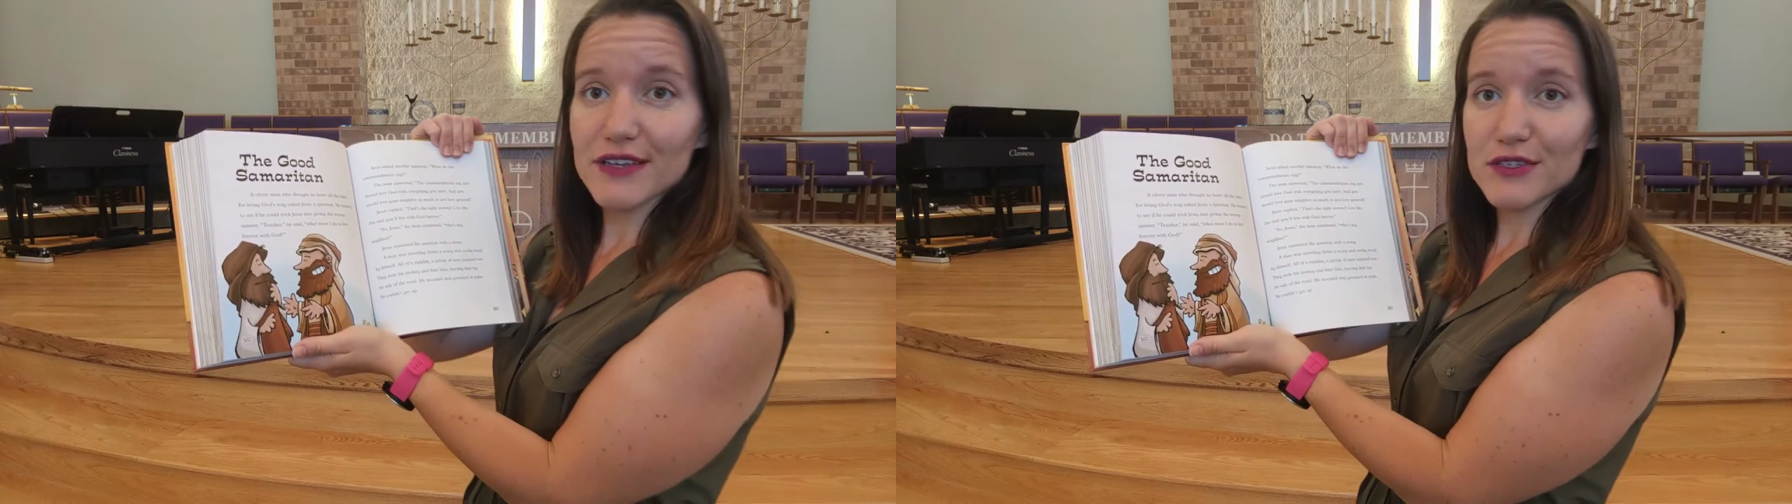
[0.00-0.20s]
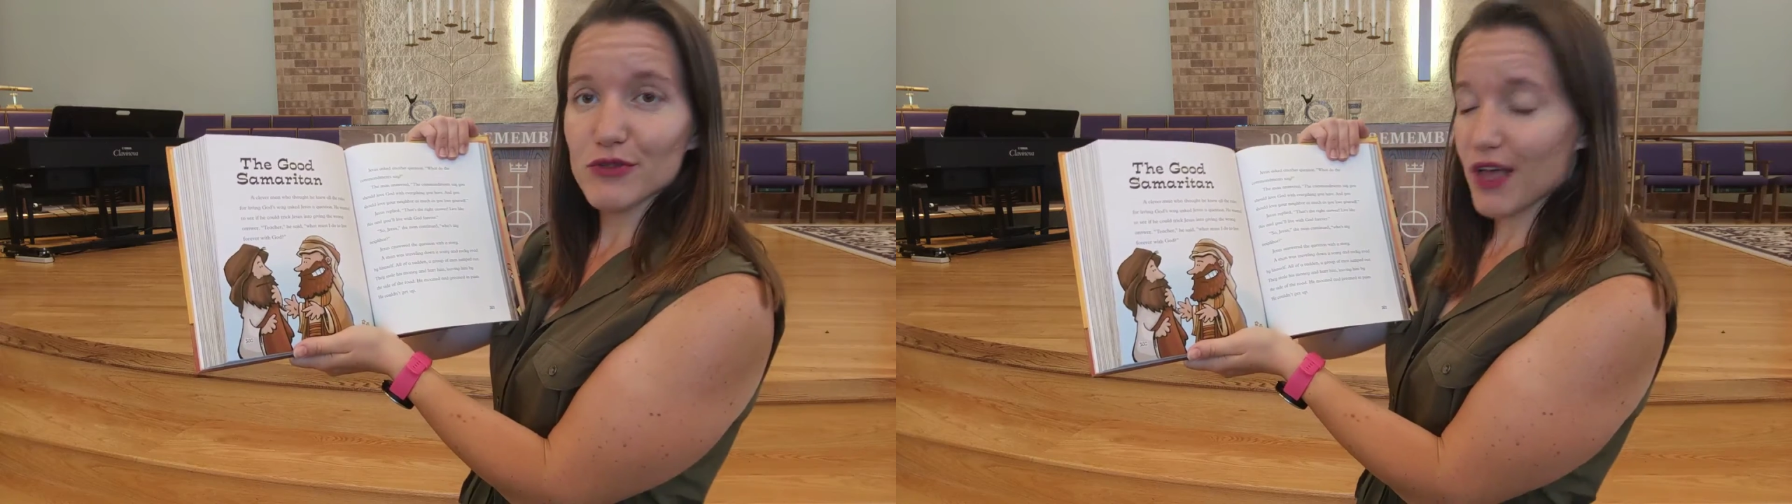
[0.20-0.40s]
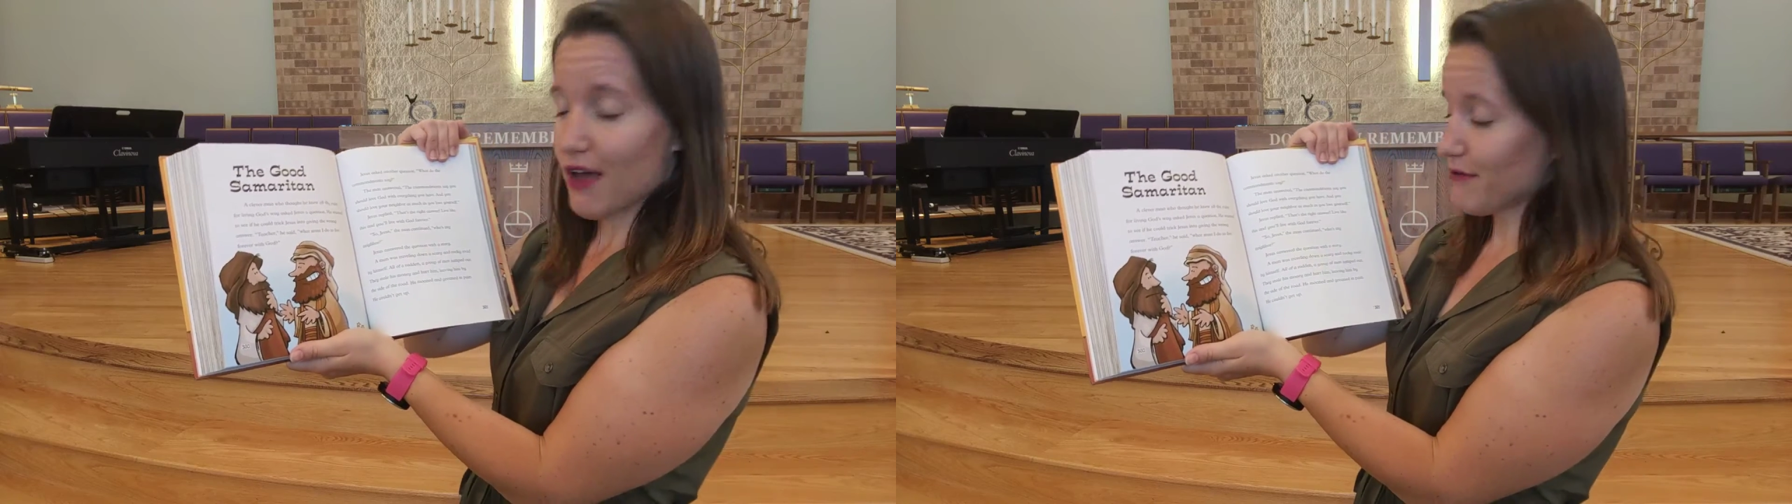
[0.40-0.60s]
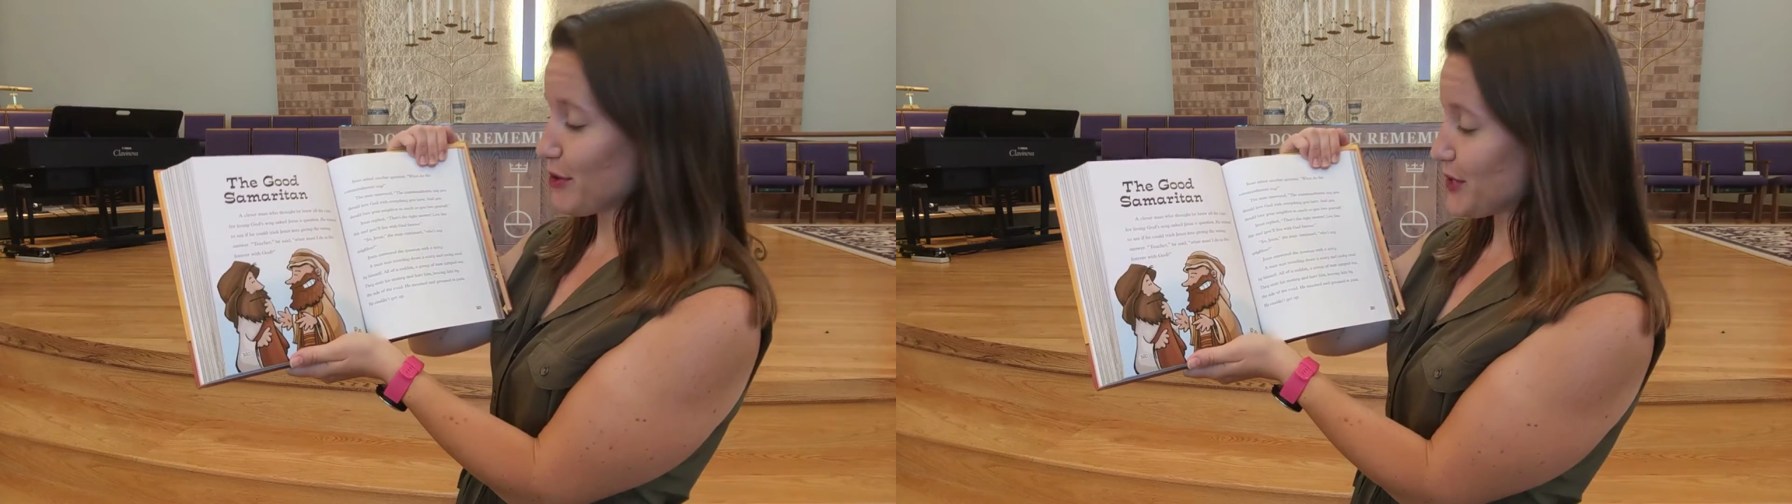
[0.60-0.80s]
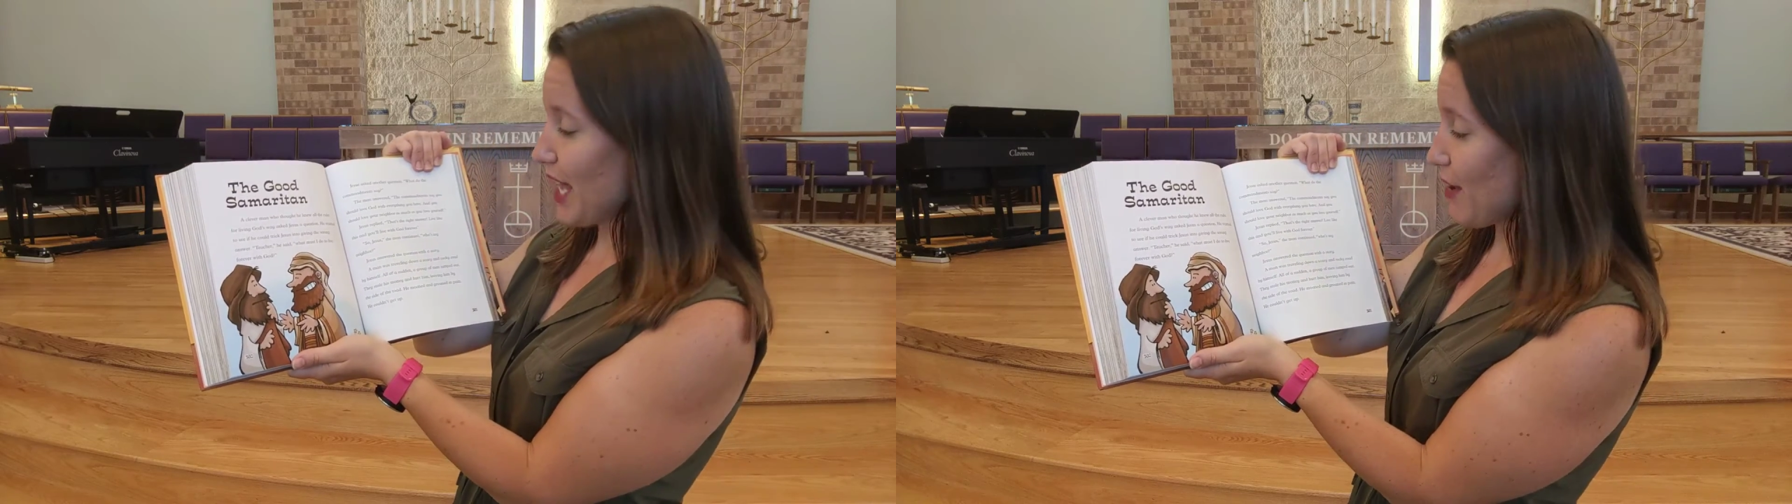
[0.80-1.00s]
as you love
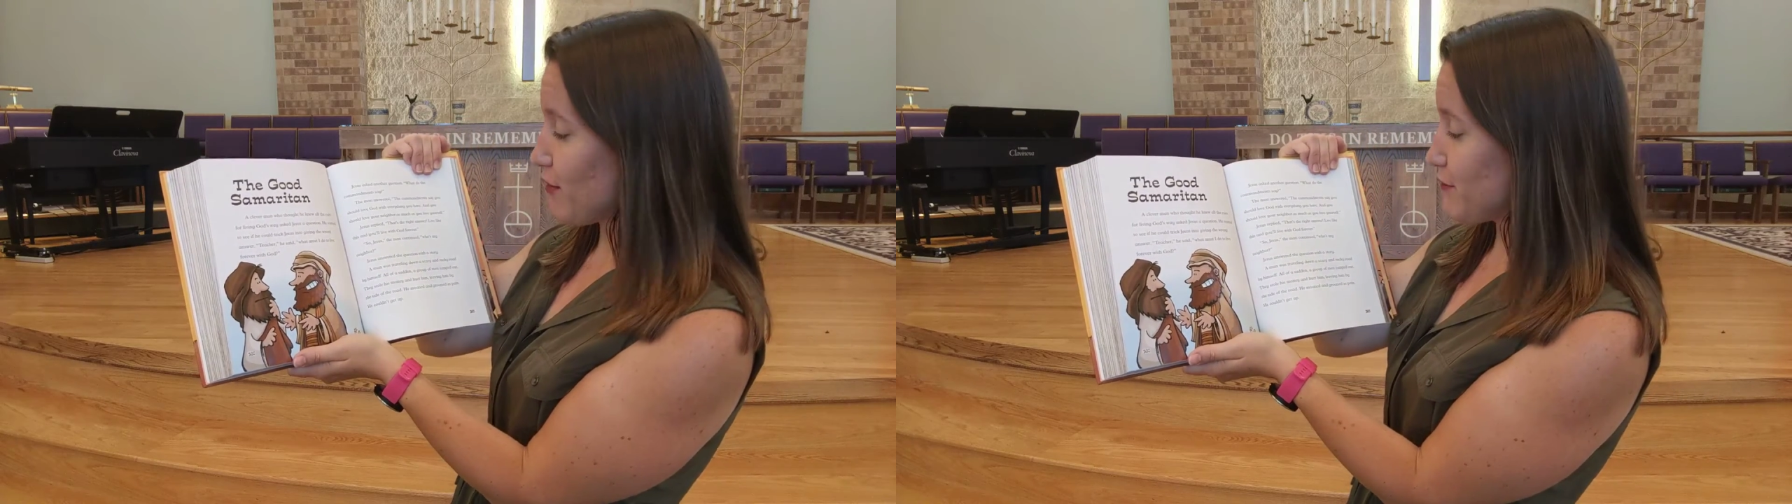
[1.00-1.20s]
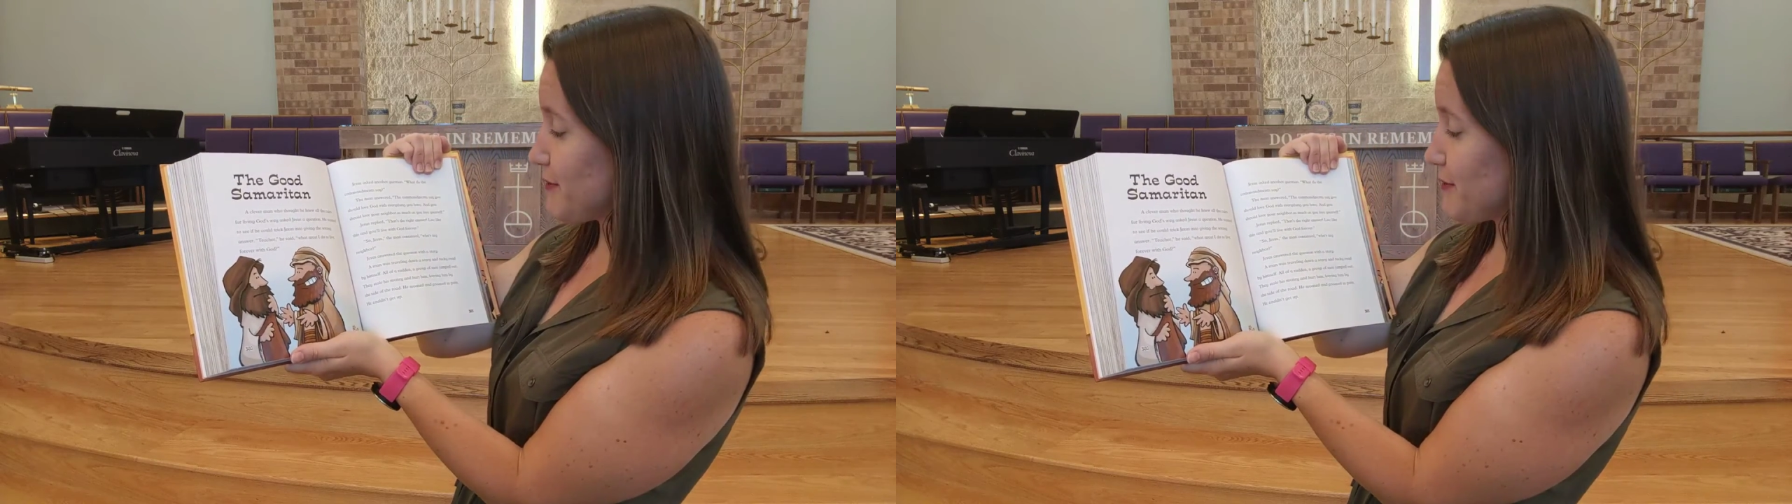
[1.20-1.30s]
yourself.